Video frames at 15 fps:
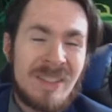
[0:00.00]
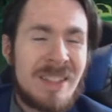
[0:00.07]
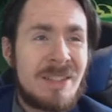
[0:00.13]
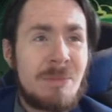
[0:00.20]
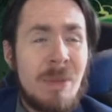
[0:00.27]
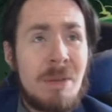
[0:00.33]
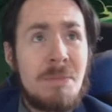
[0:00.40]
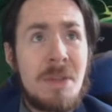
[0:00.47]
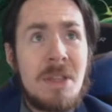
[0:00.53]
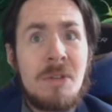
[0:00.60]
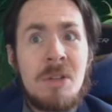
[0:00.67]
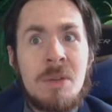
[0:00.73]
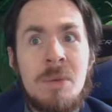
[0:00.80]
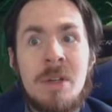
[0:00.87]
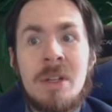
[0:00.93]
it might be the
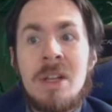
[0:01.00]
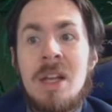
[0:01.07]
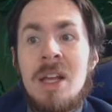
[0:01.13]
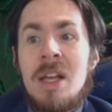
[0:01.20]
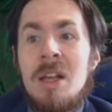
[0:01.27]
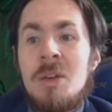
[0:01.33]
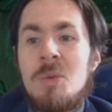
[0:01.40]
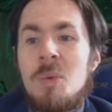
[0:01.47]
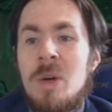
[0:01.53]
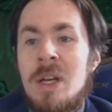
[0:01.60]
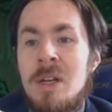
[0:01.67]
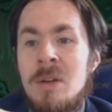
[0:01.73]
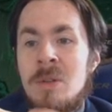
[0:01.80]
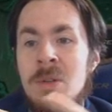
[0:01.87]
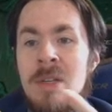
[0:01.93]
only one,
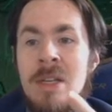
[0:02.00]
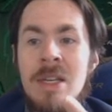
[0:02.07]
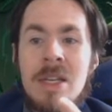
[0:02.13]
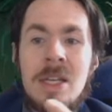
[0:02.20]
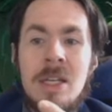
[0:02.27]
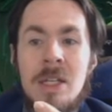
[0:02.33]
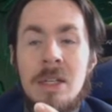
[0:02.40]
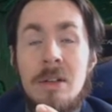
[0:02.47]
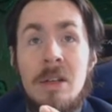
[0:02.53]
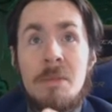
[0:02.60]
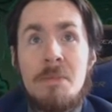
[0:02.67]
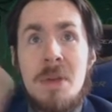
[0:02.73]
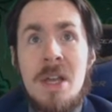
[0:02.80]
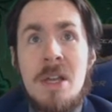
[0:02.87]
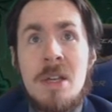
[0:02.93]
where the
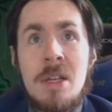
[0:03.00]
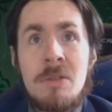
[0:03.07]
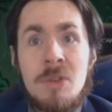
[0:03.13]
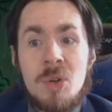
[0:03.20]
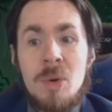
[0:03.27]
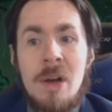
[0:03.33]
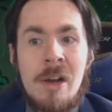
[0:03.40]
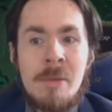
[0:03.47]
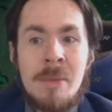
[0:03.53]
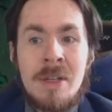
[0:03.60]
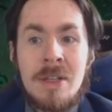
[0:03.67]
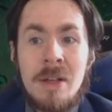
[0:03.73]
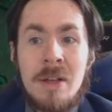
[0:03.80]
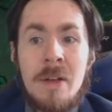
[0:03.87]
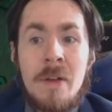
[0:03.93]
companion
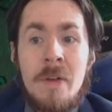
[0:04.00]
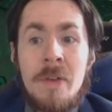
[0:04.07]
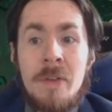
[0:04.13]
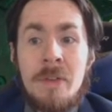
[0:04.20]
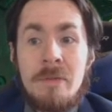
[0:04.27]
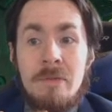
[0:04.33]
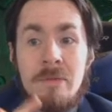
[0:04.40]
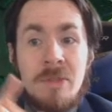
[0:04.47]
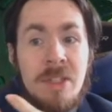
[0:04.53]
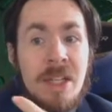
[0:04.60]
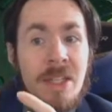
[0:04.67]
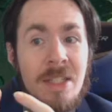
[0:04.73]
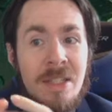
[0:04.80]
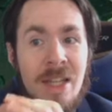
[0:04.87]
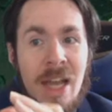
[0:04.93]
requirement
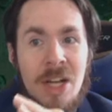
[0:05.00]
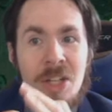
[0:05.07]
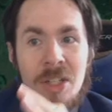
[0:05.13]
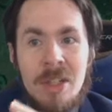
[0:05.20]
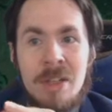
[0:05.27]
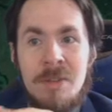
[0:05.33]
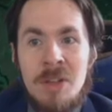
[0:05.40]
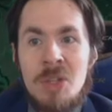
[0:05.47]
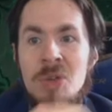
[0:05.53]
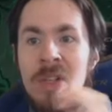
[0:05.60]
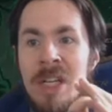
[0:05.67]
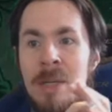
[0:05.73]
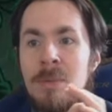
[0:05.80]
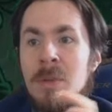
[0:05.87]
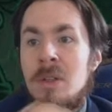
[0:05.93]
doesn't actually fit. You
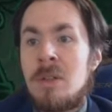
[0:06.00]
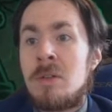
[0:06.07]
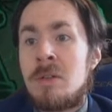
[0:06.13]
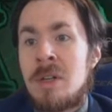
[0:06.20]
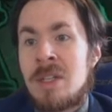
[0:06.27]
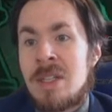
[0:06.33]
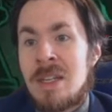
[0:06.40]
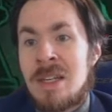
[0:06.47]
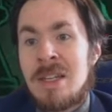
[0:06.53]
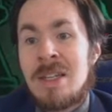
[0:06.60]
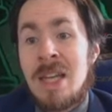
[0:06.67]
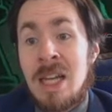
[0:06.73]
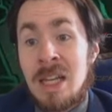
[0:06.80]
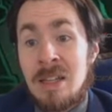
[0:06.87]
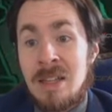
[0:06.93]
cannot put Loris in a
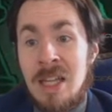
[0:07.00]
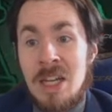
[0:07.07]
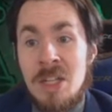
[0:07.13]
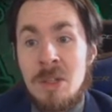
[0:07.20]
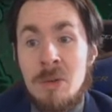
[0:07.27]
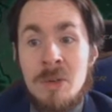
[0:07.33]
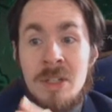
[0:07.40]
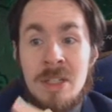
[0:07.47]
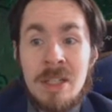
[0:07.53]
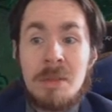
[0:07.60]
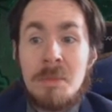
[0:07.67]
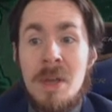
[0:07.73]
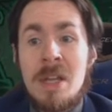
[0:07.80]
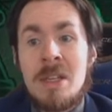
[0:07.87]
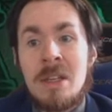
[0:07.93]
deck that has Loris as a
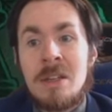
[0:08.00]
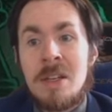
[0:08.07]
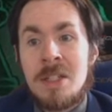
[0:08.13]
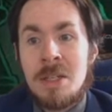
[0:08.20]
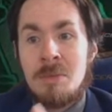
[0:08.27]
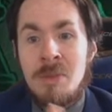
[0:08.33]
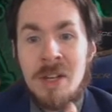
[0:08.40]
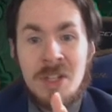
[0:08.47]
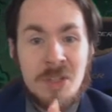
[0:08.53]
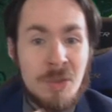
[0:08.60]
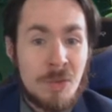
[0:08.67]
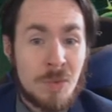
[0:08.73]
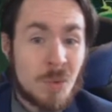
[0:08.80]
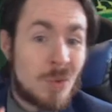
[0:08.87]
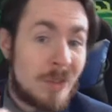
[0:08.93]
companion, because it breaks its
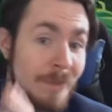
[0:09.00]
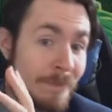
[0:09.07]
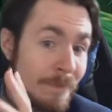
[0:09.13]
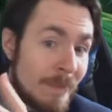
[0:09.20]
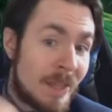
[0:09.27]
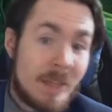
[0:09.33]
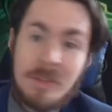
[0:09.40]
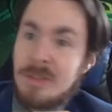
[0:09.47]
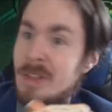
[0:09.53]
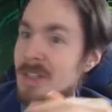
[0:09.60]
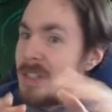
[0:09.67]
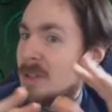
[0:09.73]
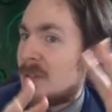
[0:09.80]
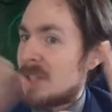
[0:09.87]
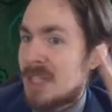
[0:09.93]
own rule. It's
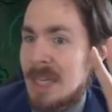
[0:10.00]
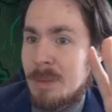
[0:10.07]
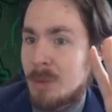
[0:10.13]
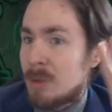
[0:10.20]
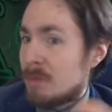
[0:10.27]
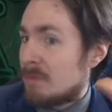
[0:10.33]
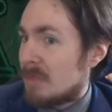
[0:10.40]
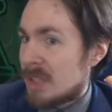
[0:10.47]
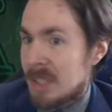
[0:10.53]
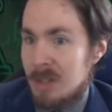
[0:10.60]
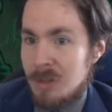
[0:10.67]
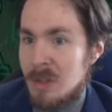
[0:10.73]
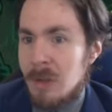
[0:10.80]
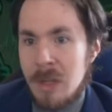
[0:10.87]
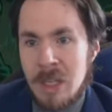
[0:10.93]
still in the sideboard, it's not
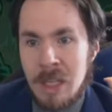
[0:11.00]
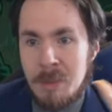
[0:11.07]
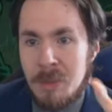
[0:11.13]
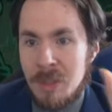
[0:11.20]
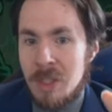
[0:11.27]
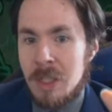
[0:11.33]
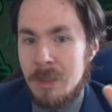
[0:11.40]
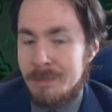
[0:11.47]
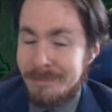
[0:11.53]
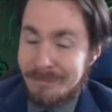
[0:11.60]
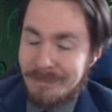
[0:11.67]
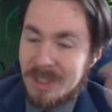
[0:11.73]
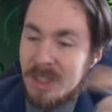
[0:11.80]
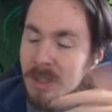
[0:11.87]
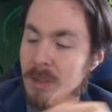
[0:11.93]
your starting deck, but
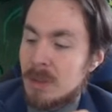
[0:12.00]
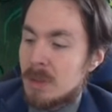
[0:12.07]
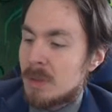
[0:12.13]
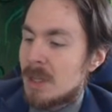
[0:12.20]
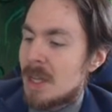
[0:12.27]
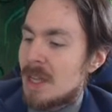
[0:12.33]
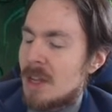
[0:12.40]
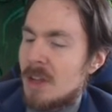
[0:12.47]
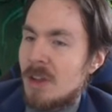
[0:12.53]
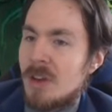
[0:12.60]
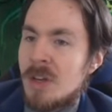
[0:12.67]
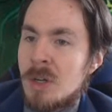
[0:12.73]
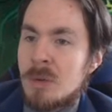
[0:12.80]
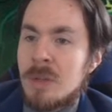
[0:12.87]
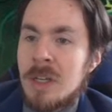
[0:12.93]
just a little
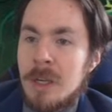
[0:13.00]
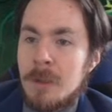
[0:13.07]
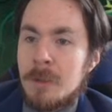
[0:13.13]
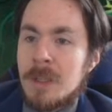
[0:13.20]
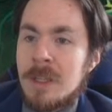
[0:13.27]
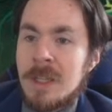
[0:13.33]
note there.